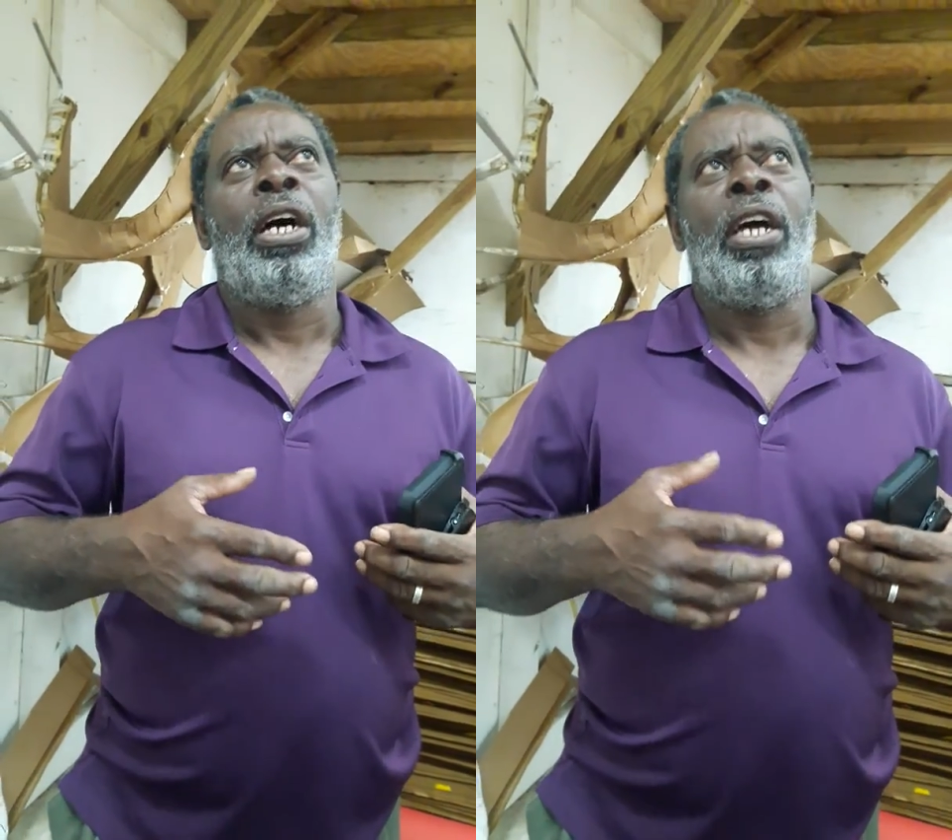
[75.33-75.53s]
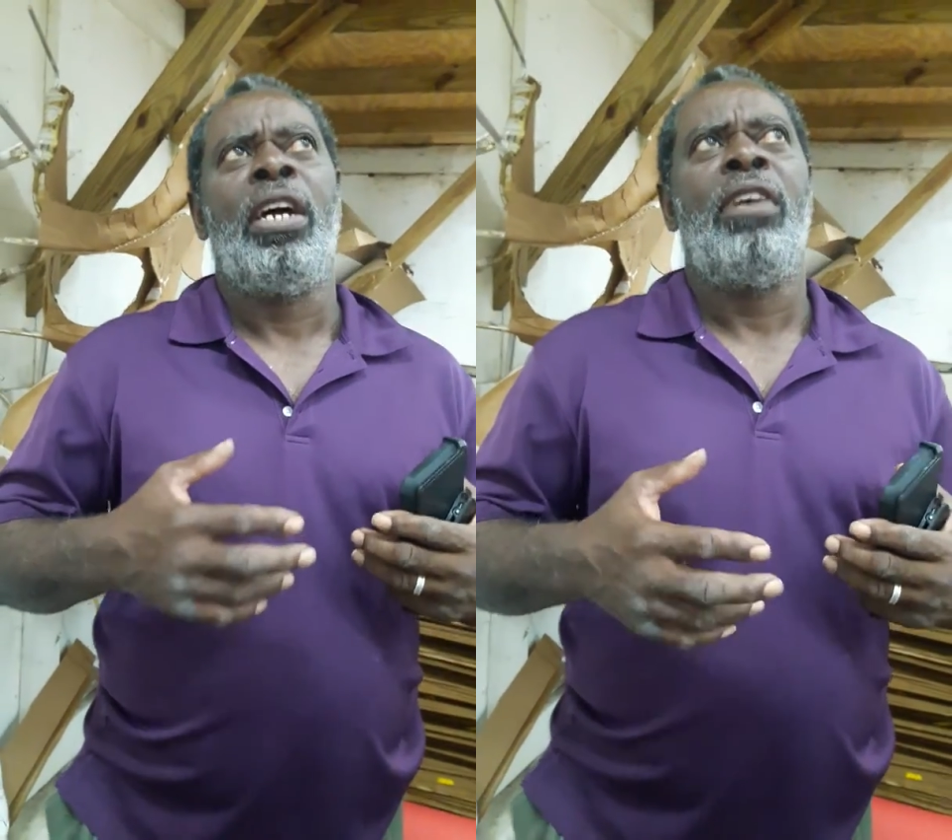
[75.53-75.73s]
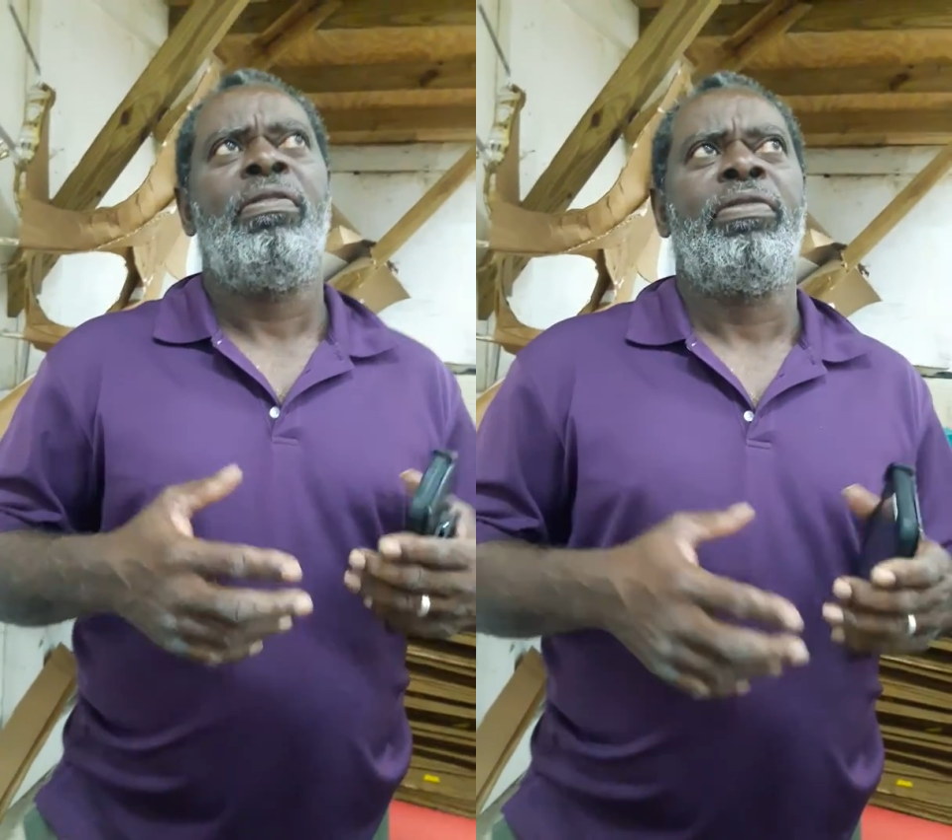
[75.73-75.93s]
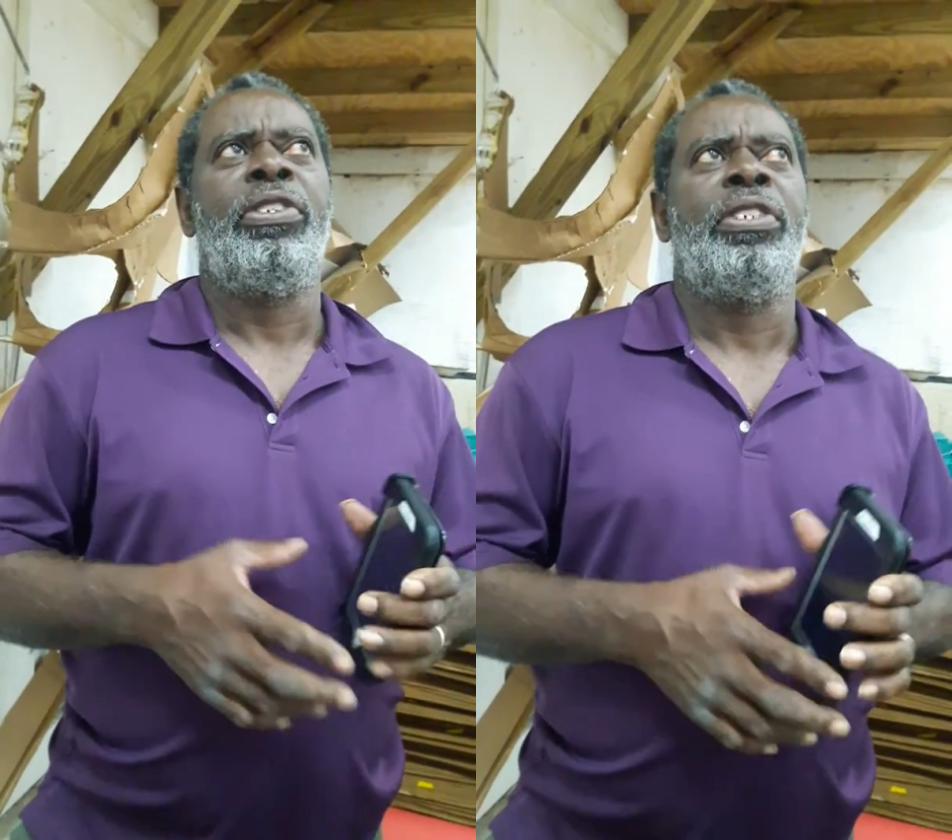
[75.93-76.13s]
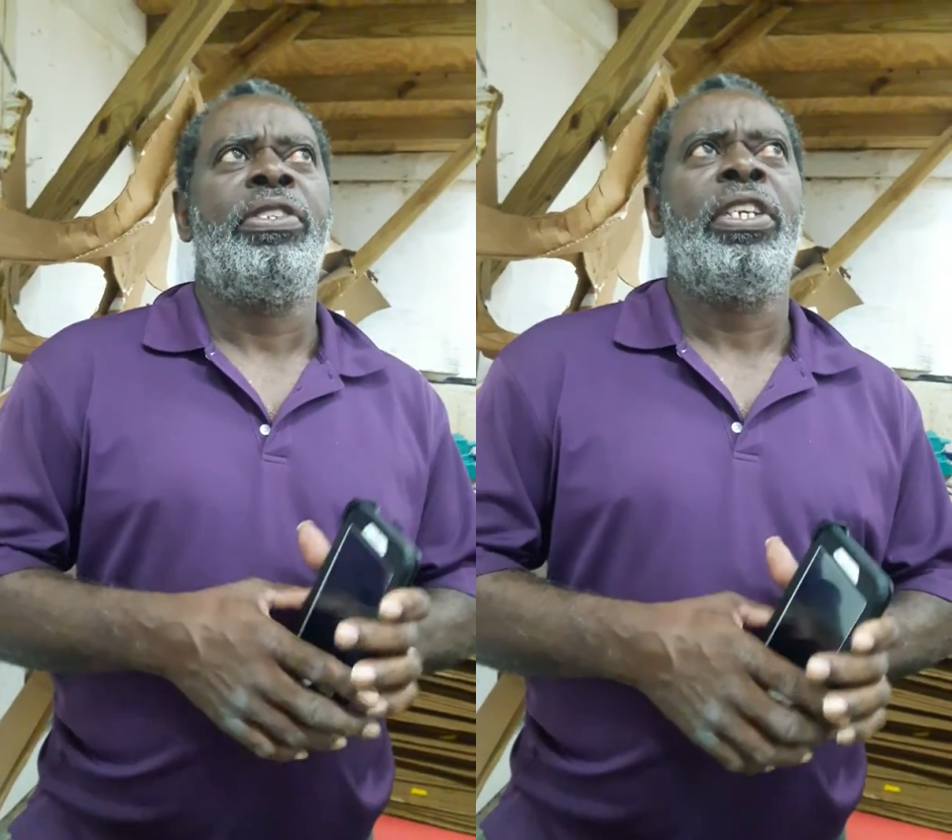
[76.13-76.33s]
I have
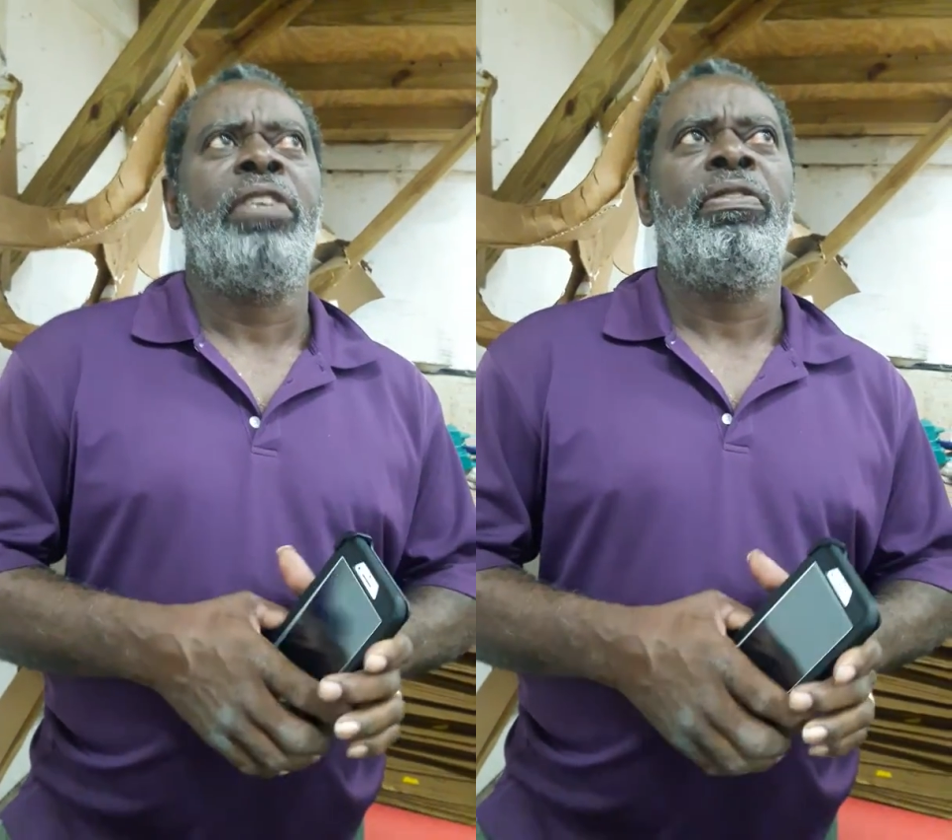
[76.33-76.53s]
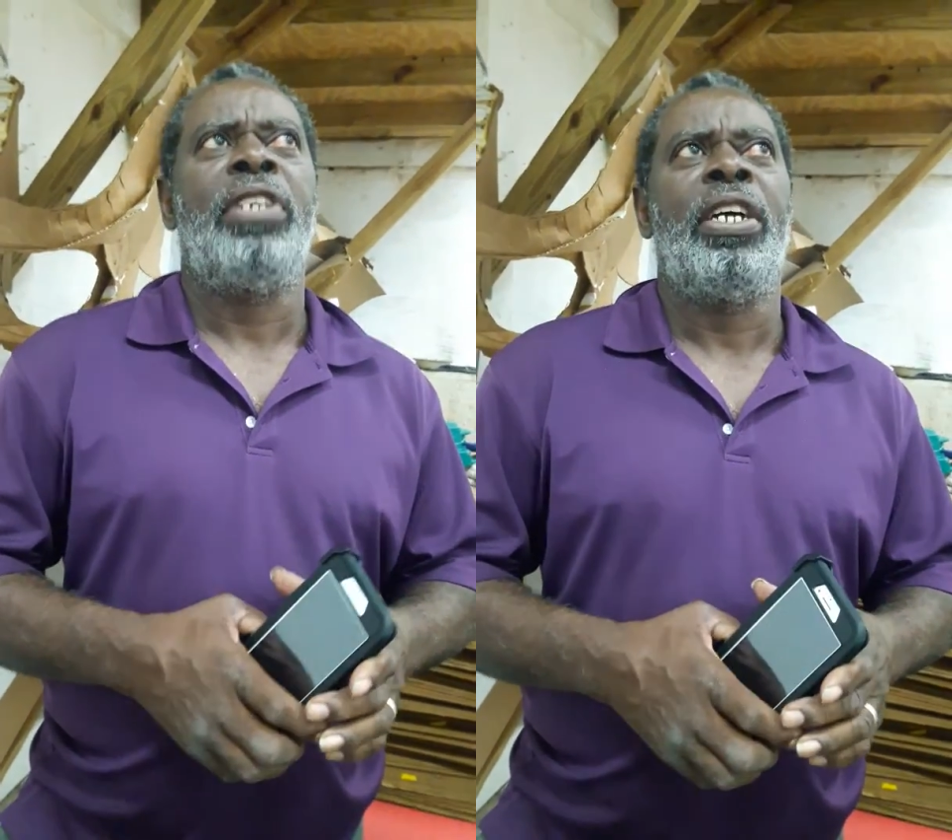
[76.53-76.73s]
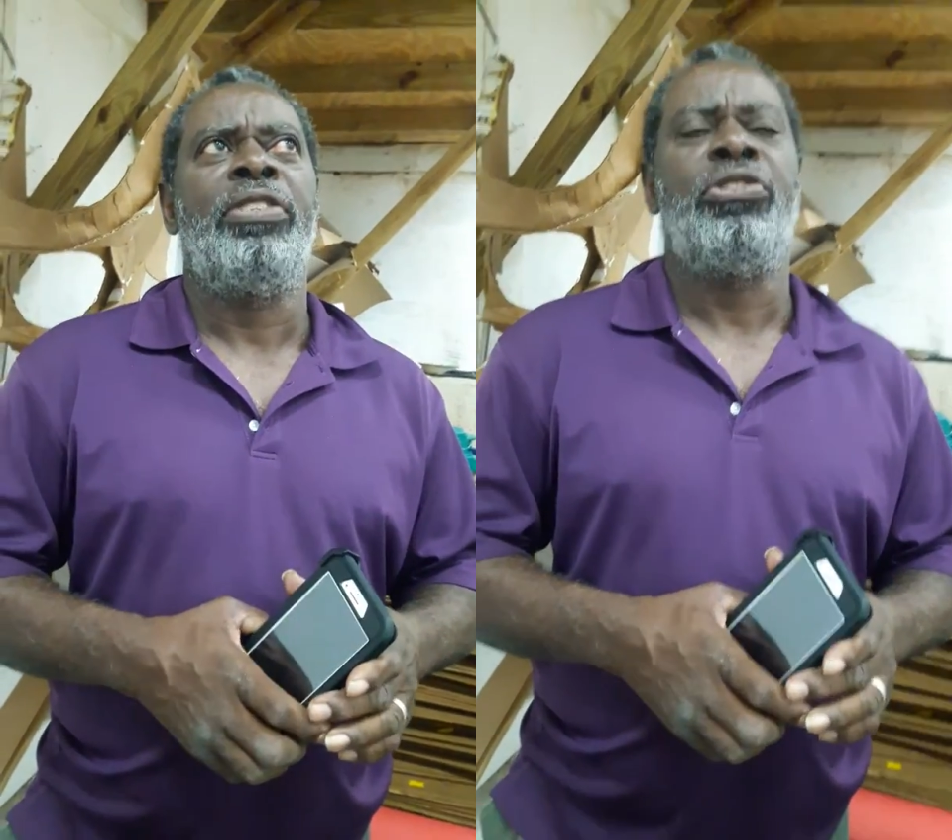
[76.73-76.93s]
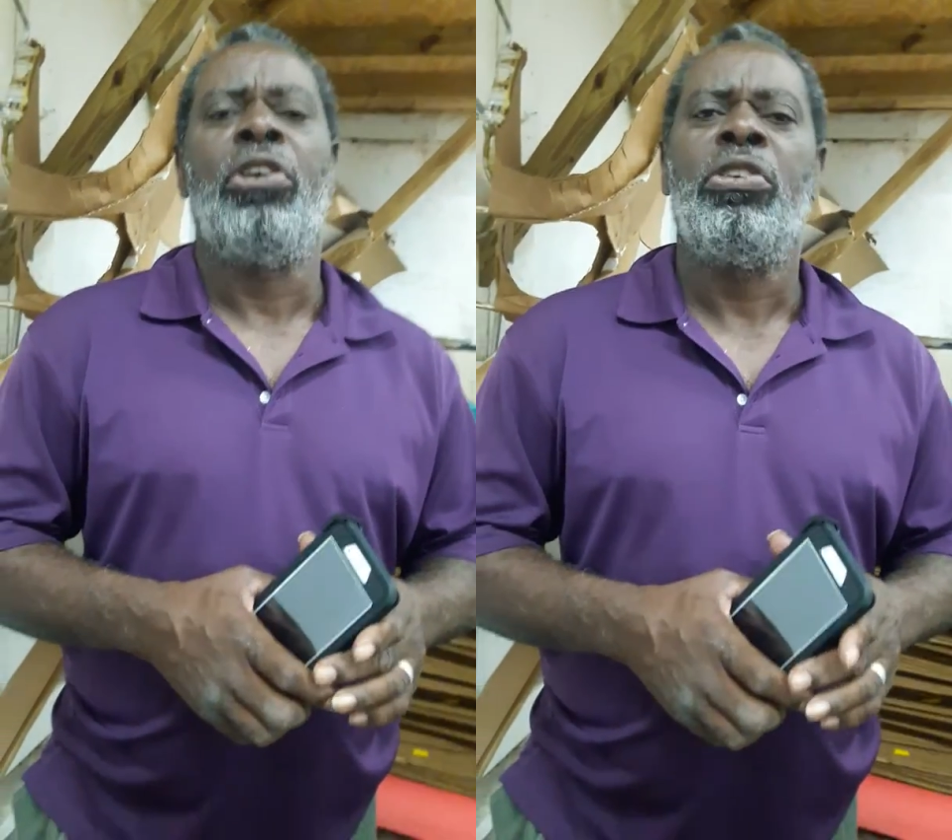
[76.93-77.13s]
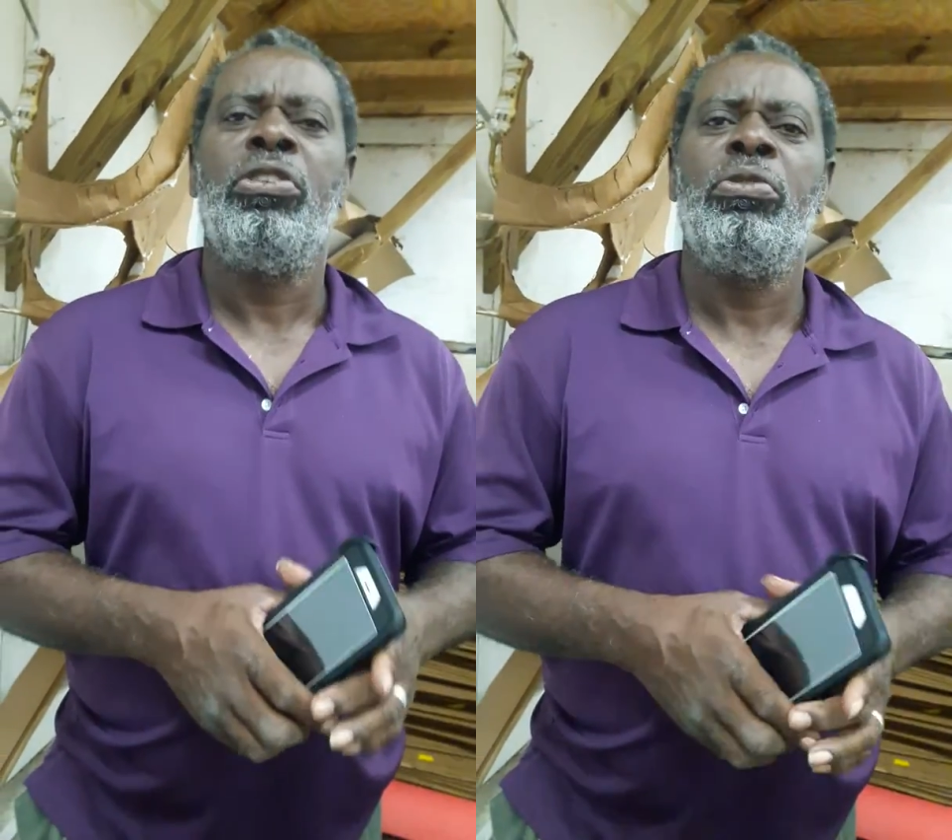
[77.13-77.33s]
a thing that
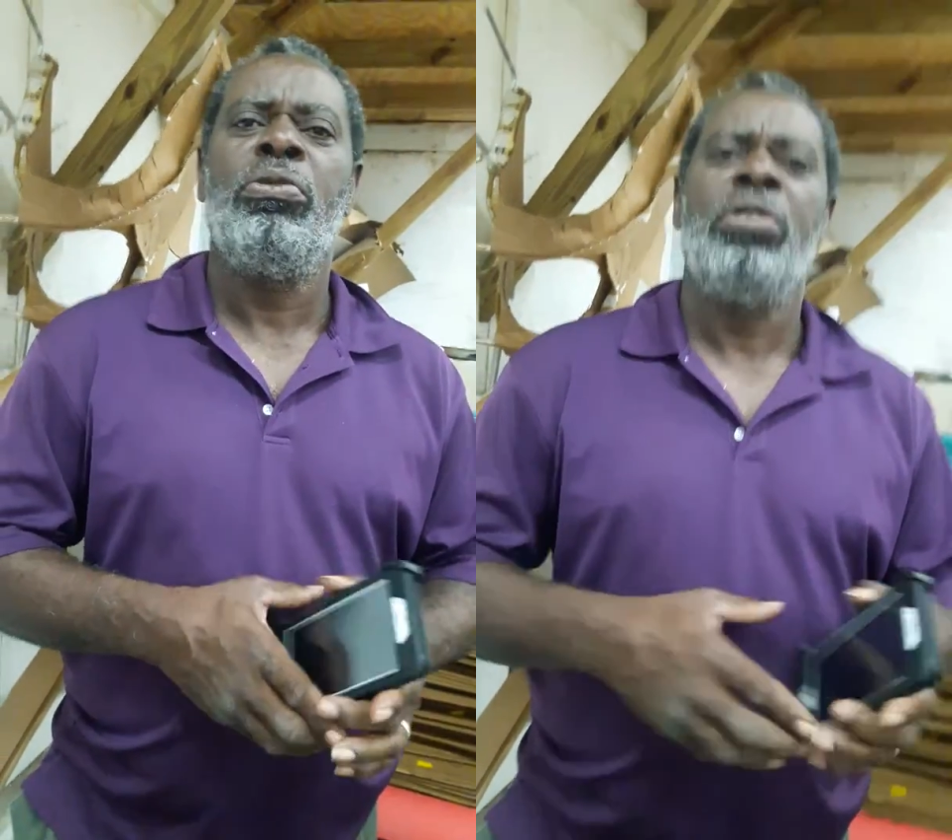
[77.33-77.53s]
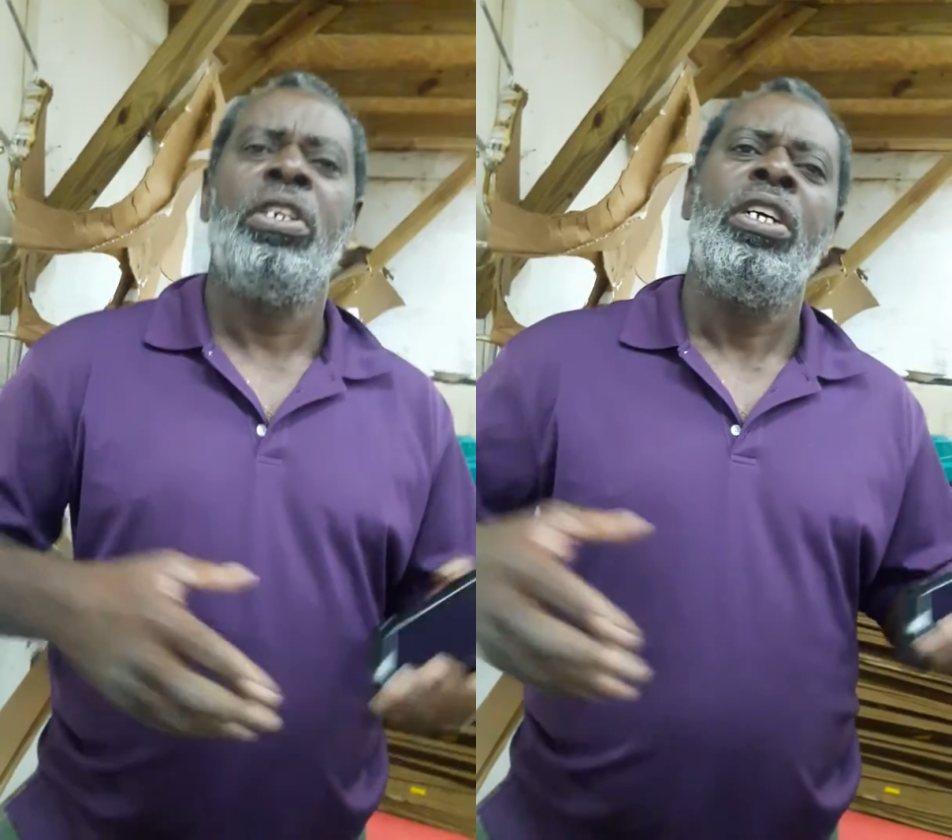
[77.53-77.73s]
Junkanoo